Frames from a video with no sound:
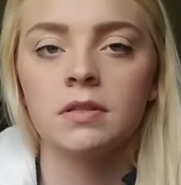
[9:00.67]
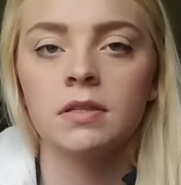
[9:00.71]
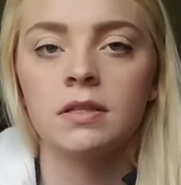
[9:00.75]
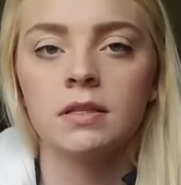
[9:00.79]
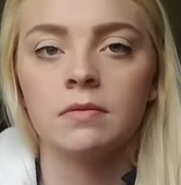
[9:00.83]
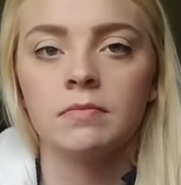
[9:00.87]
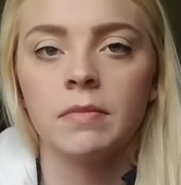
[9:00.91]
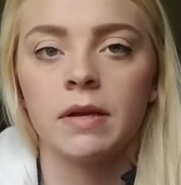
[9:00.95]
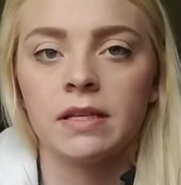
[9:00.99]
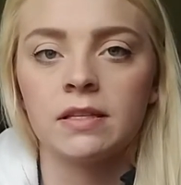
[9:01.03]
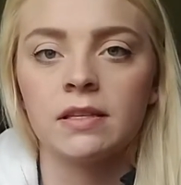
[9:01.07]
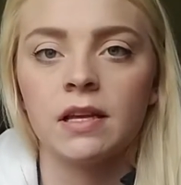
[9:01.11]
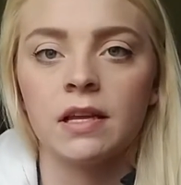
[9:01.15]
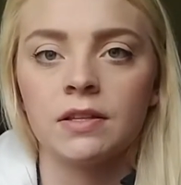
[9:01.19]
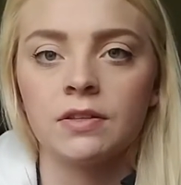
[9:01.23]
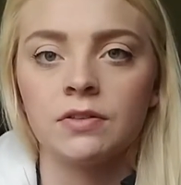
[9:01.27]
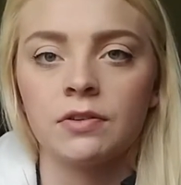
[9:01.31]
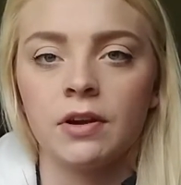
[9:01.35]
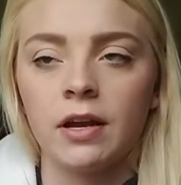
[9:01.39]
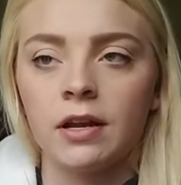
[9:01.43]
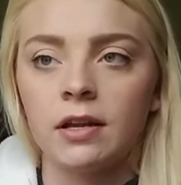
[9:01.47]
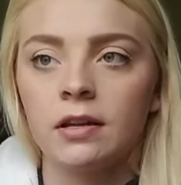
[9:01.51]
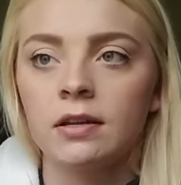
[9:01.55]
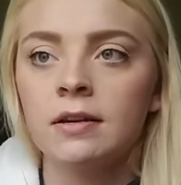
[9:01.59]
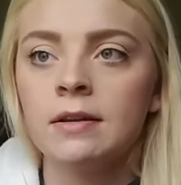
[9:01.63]
Makes sense,
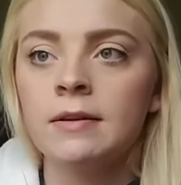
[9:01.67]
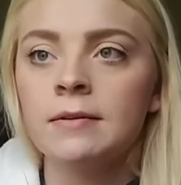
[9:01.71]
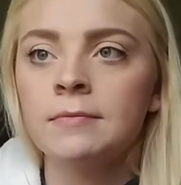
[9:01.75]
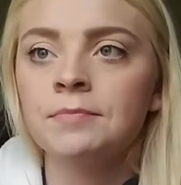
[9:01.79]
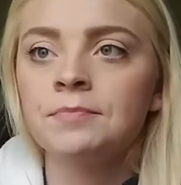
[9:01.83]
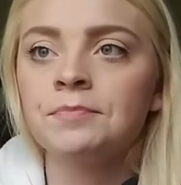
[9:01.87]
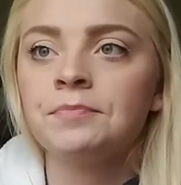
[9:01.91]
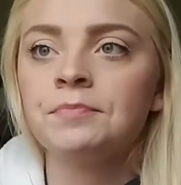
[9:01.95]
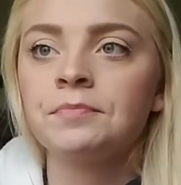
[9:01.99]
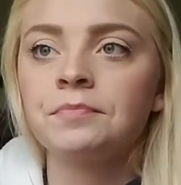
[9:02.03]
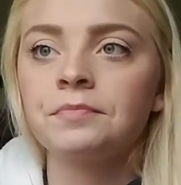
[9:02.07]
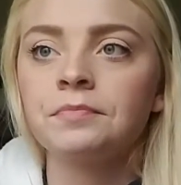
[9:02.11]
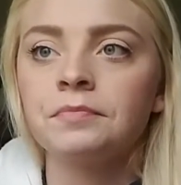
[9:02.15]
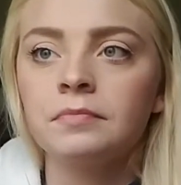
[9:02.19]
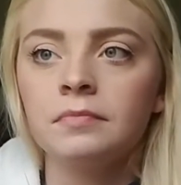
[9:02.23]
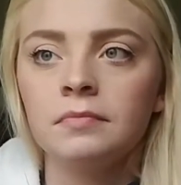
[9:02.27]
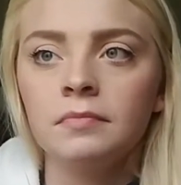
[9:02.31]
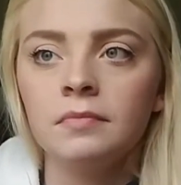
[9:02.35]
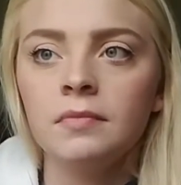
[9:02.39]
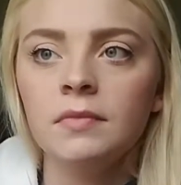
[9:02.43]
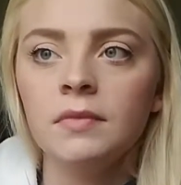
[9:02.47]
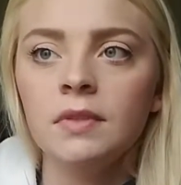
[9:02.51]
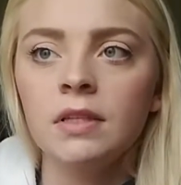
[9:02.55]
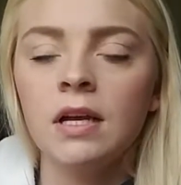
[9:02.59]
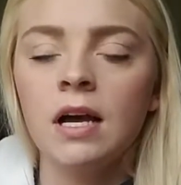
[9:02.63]
right?
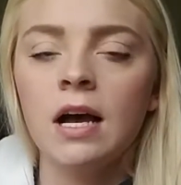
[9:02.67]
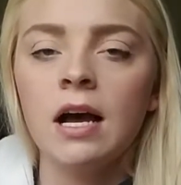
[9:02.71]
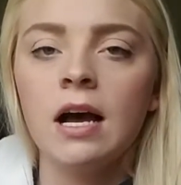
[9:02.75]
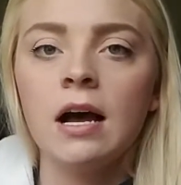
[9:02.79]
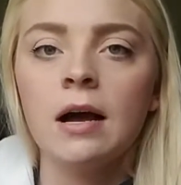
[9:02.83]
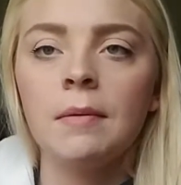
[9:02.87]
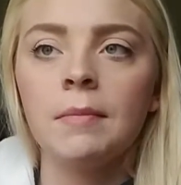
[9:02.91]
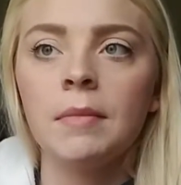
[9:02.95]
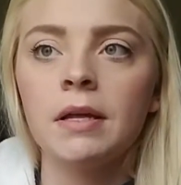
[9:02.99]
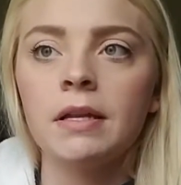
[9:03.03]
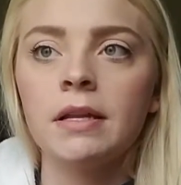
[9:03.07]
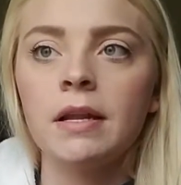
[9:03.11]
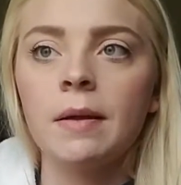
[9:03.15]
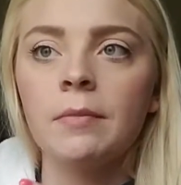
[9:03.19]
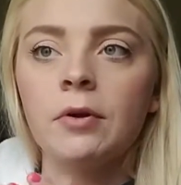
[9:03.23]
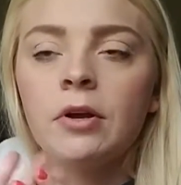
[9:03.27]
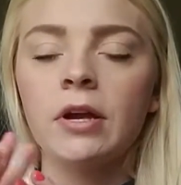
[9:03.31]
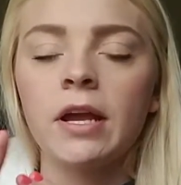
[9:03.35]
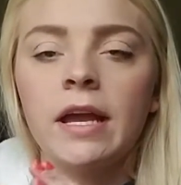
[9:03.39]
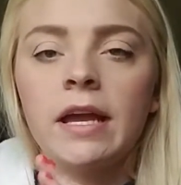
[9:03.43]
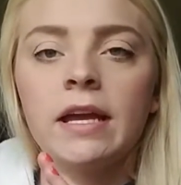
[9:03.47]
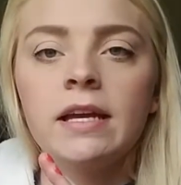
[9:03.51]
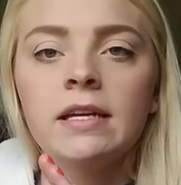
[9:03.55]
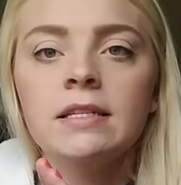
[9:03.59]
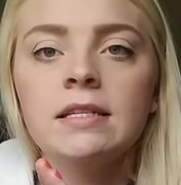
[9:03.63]
Number
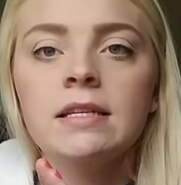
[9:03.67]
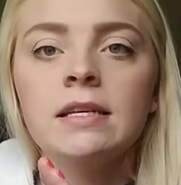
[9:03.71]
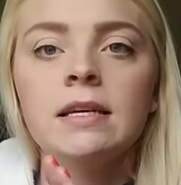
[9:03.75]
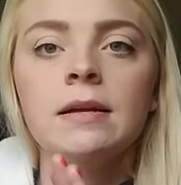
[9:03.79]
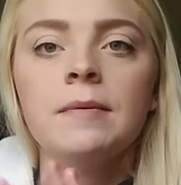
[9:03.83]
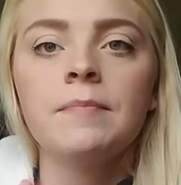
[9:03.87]
8